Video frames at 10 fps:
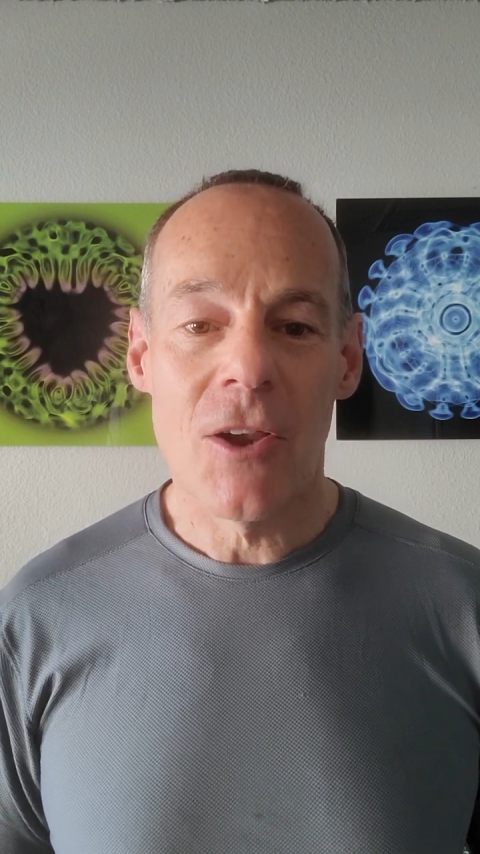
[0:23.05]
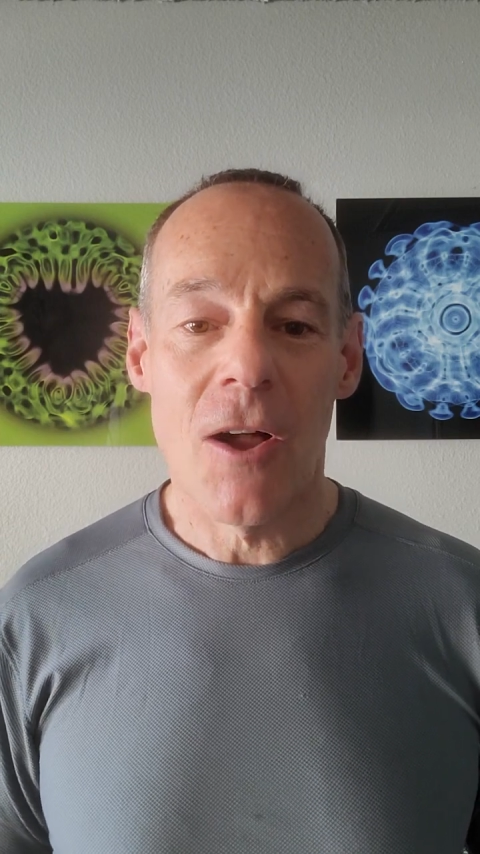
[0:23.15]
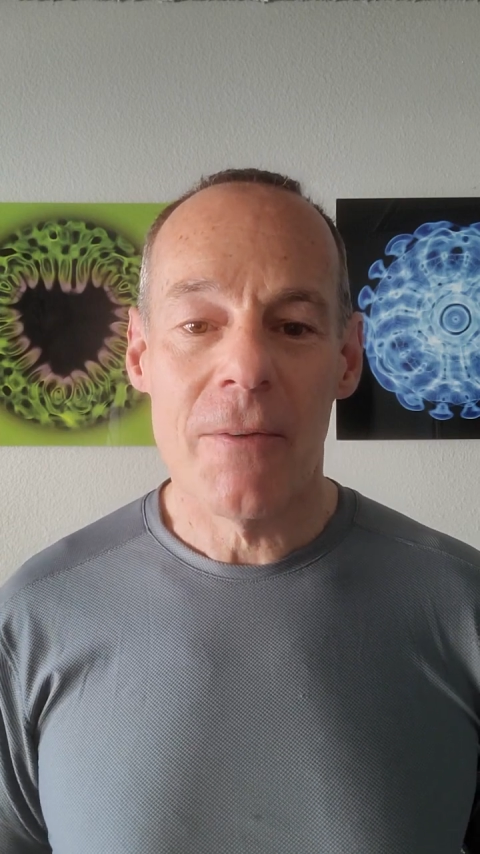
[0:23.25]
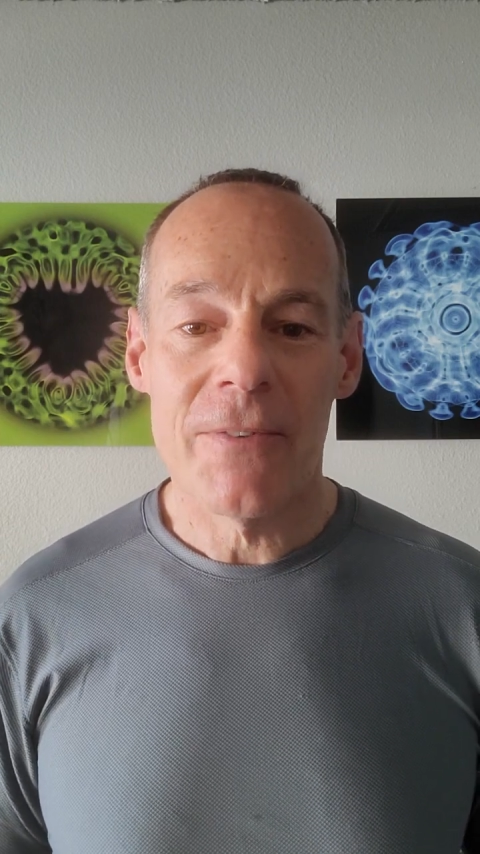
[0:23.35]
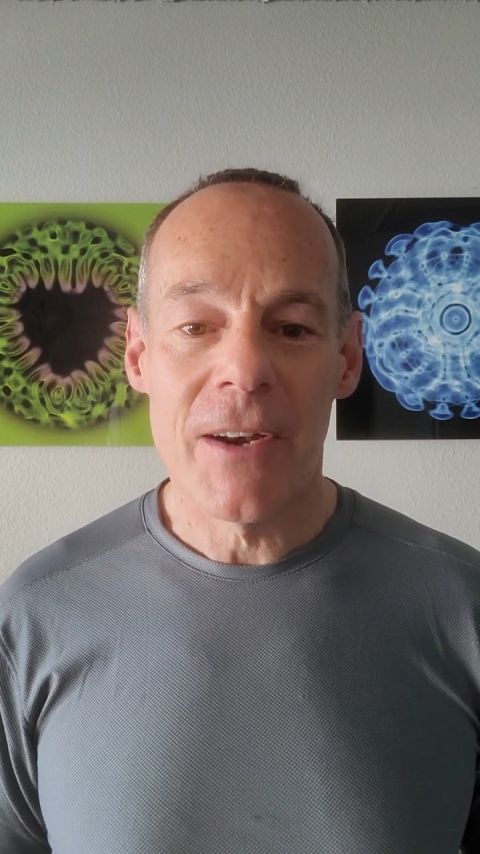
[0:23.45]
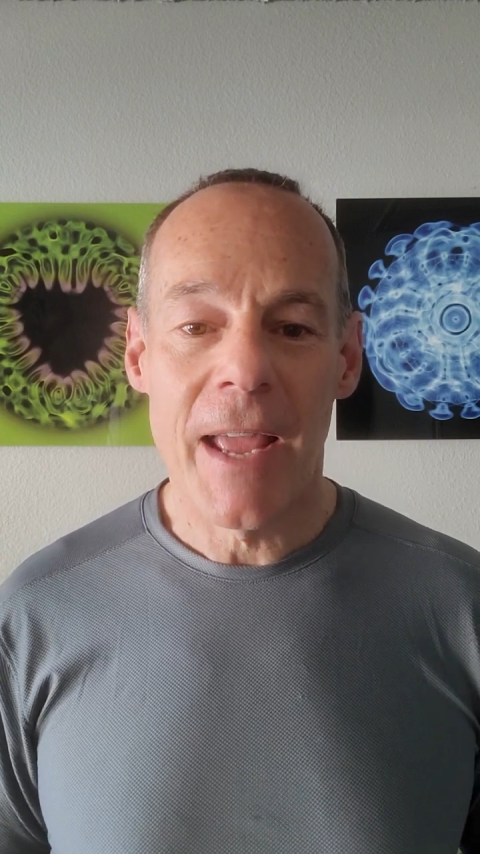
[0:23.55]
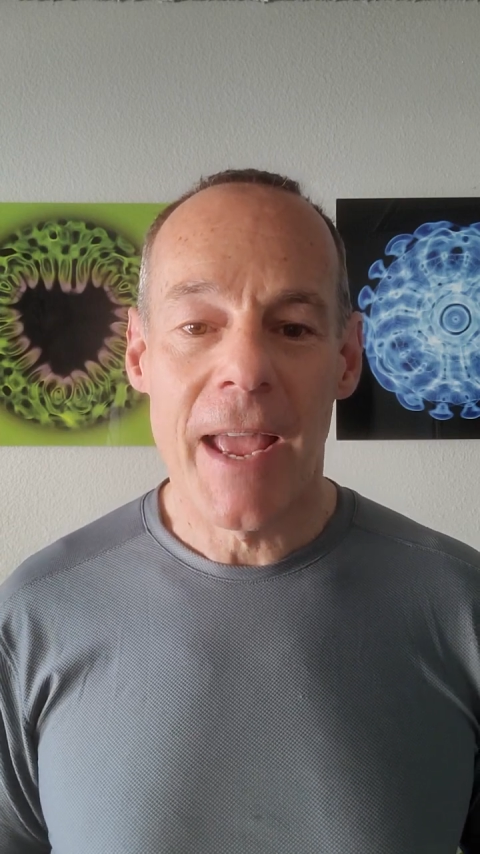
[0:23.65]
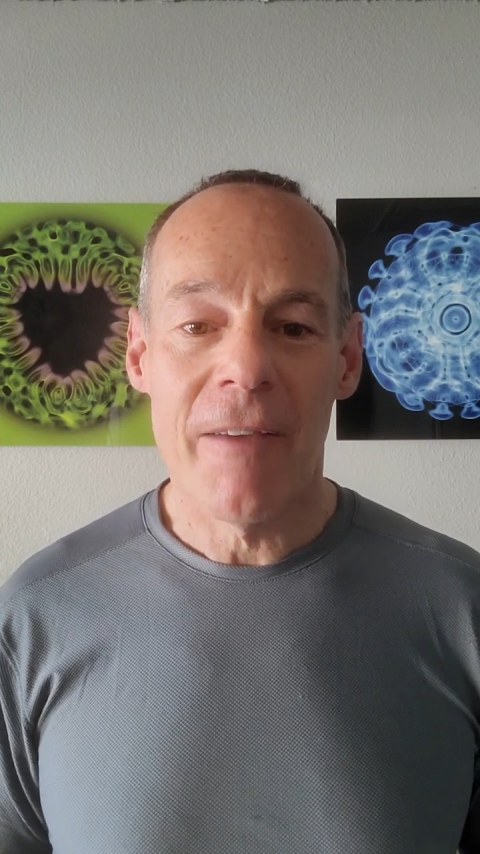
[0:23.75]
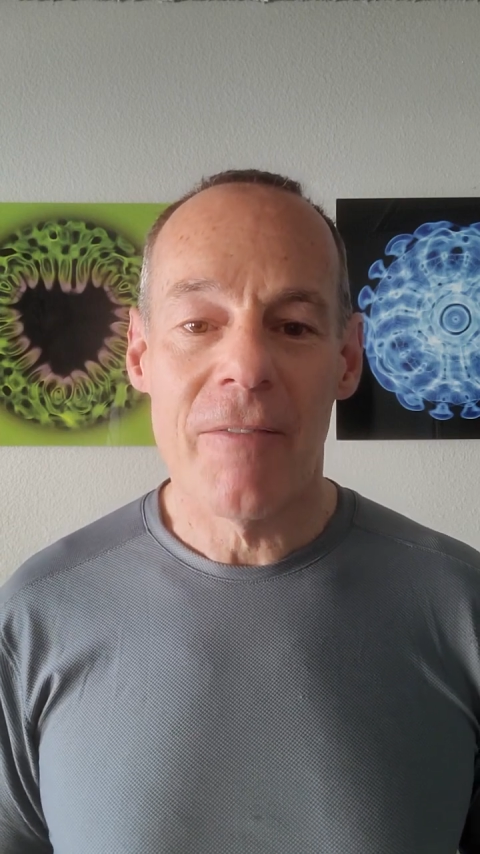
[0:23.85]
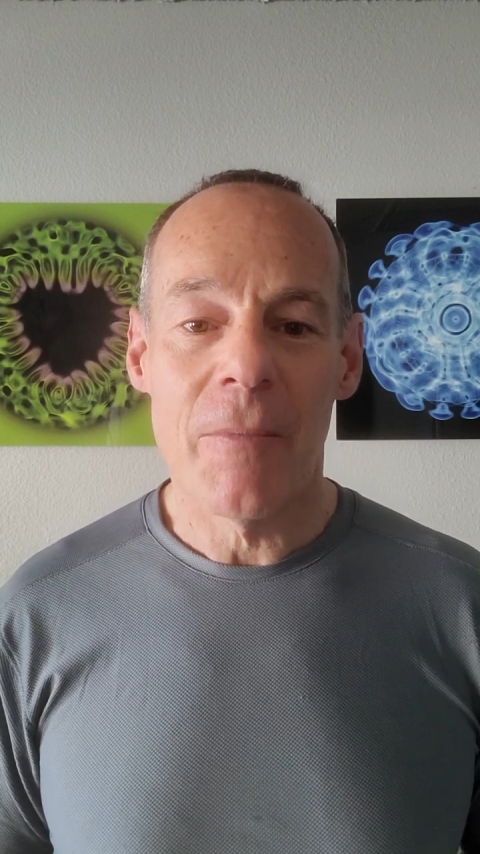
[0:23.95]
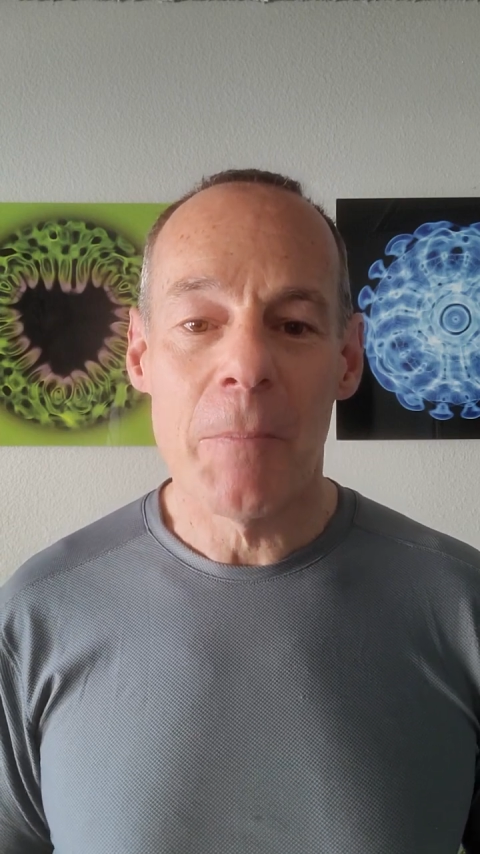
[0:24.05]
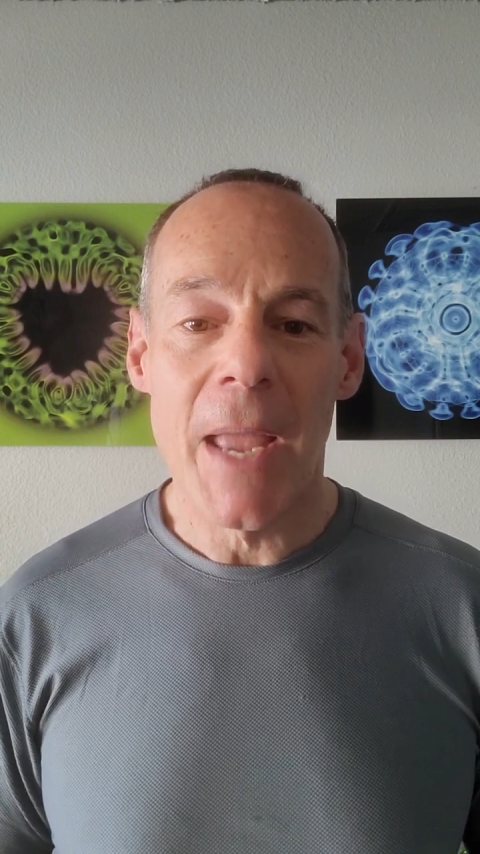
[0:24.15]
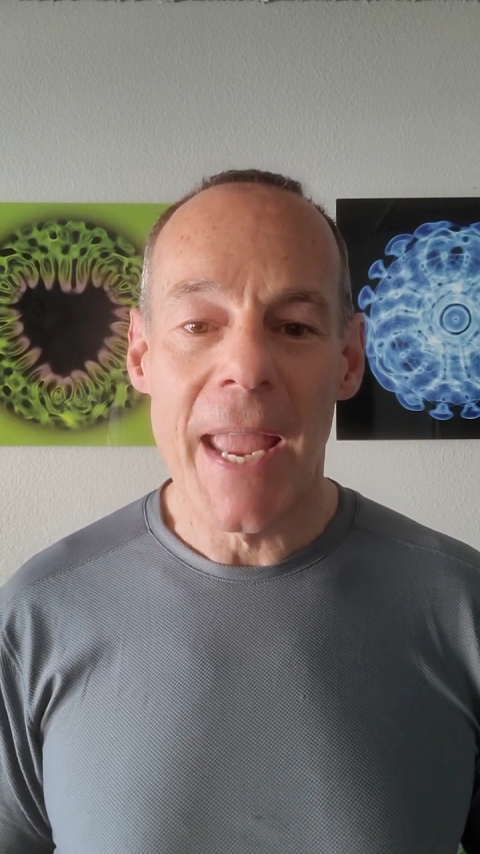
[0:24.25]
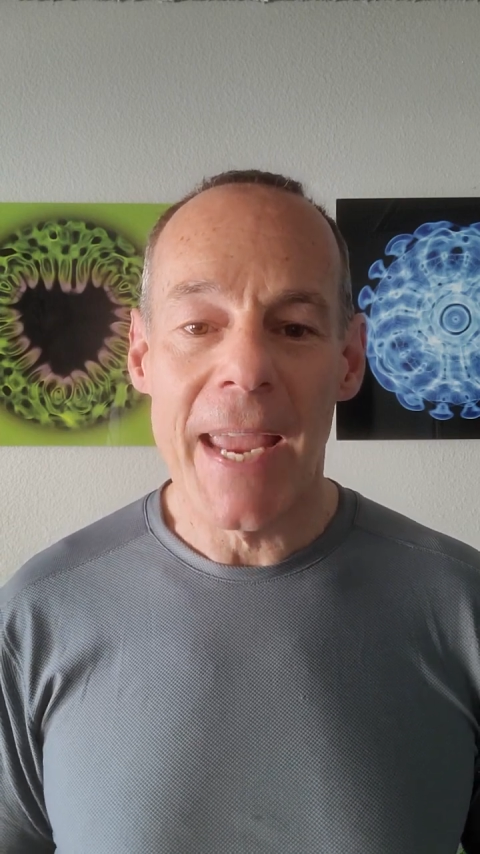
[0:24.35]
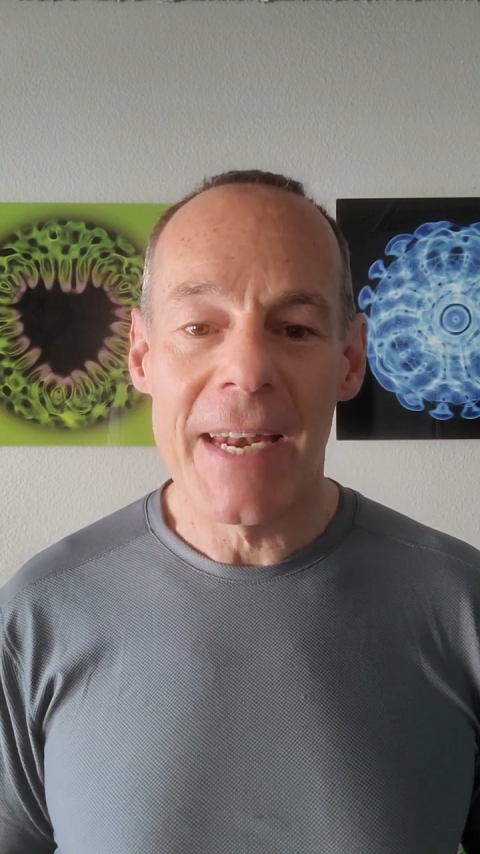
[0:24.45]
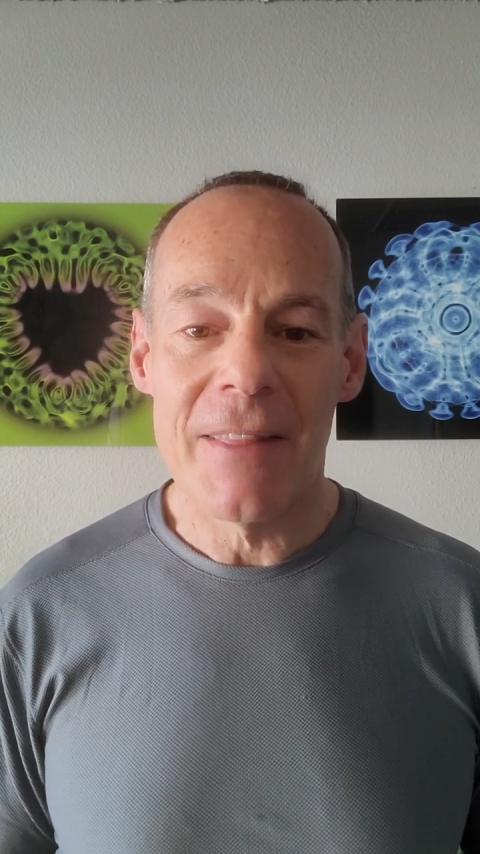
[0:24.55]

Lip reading: you often have pain